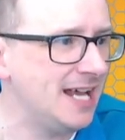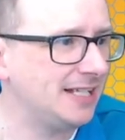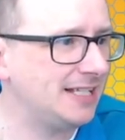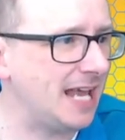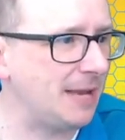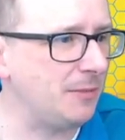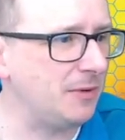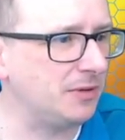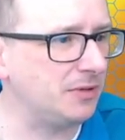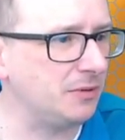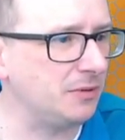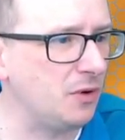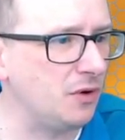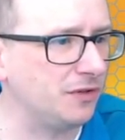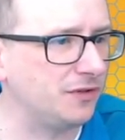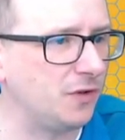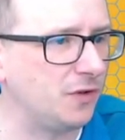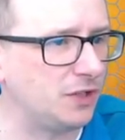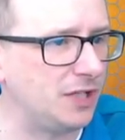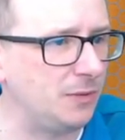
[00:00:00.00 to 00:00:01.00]
10 wins for
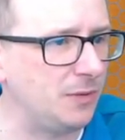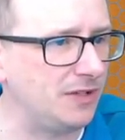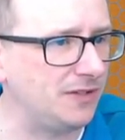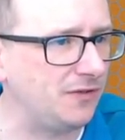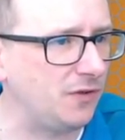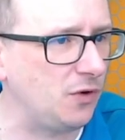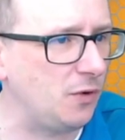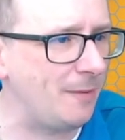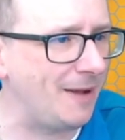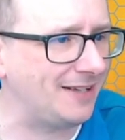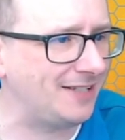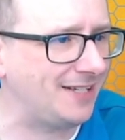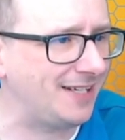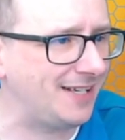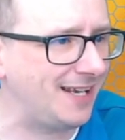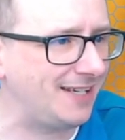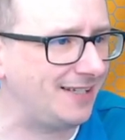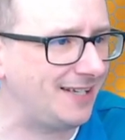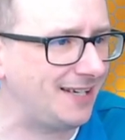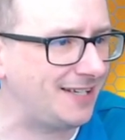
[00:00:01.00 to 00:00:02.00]
Wolves, 14 wins for
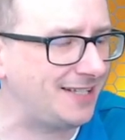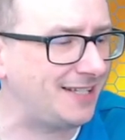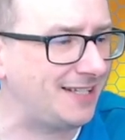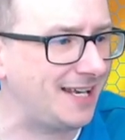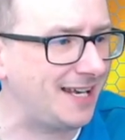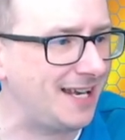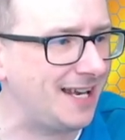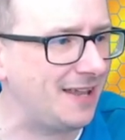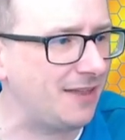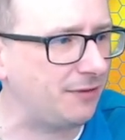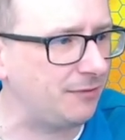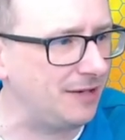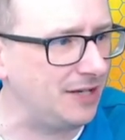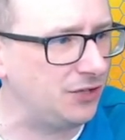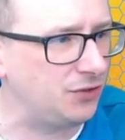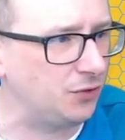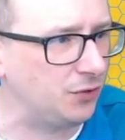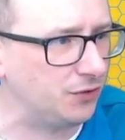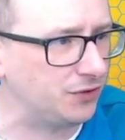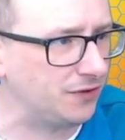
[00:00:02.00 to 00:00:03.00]
Manchester City, and 3
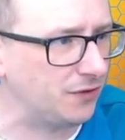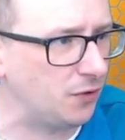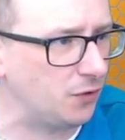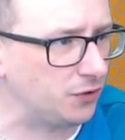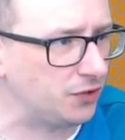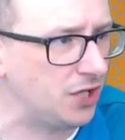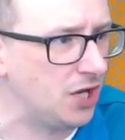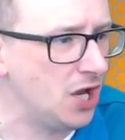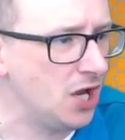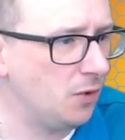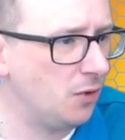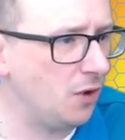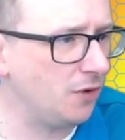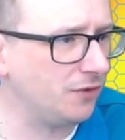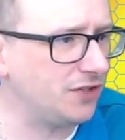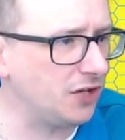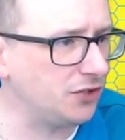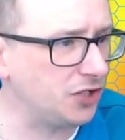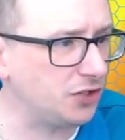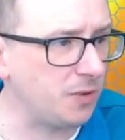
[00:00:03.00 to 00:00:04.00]
draws, of course.
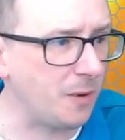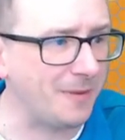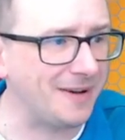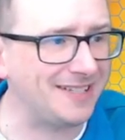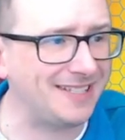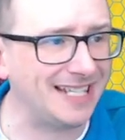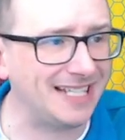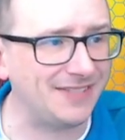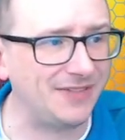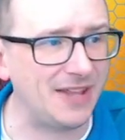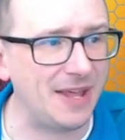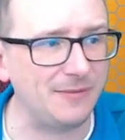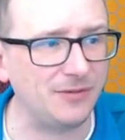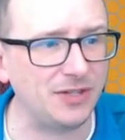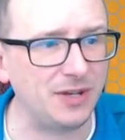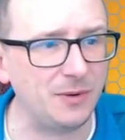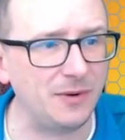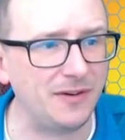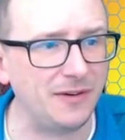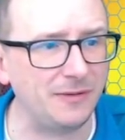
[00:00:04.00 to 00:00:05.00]
Wolves, though, just 1 win and 6 for them,
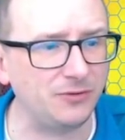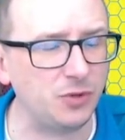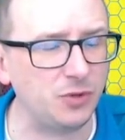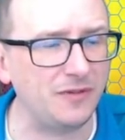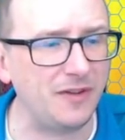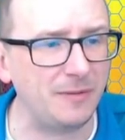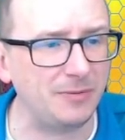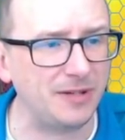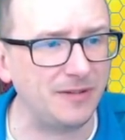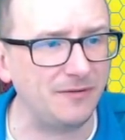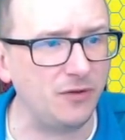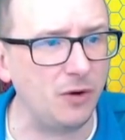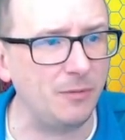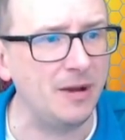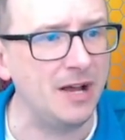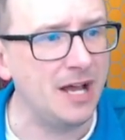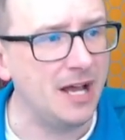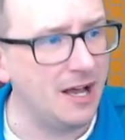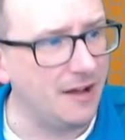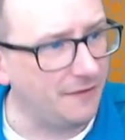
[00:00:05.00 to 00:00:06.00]
25% form
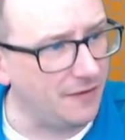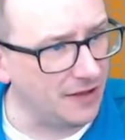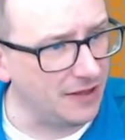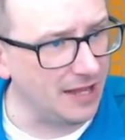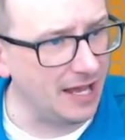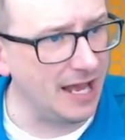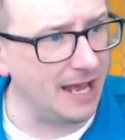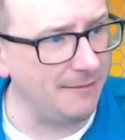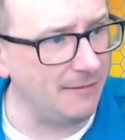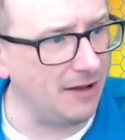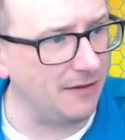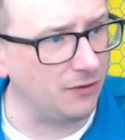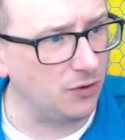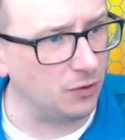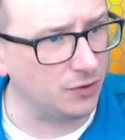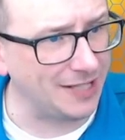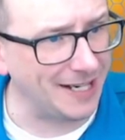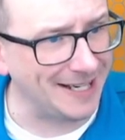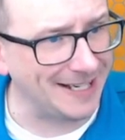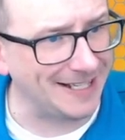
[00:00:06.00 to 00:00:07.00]
for them. Of
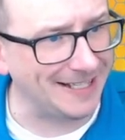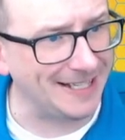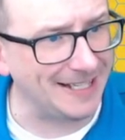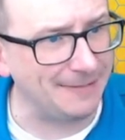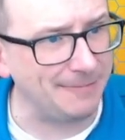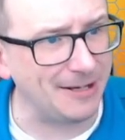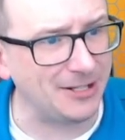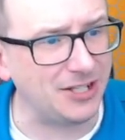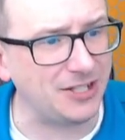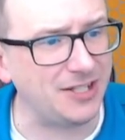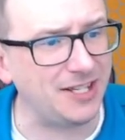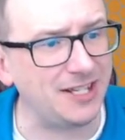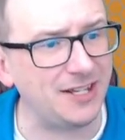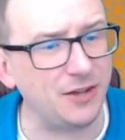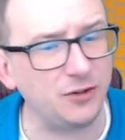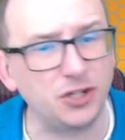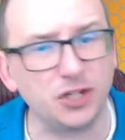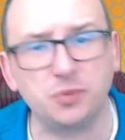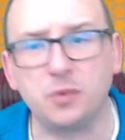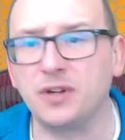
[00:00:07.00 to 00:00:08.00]
course, heading into this, Manchester City,
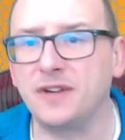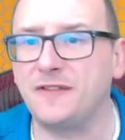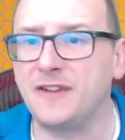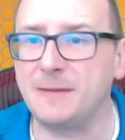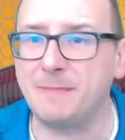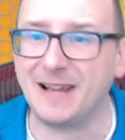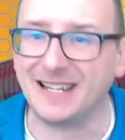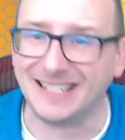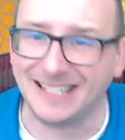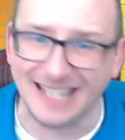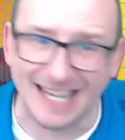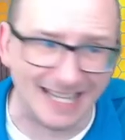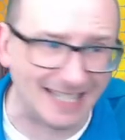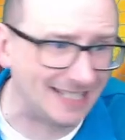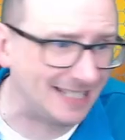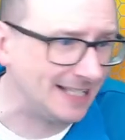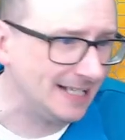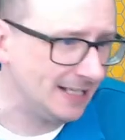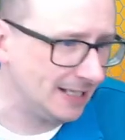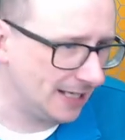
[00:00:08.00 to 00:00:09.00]
though, just 1 defeat past
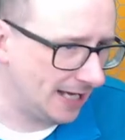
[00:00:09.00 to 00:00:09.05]
6.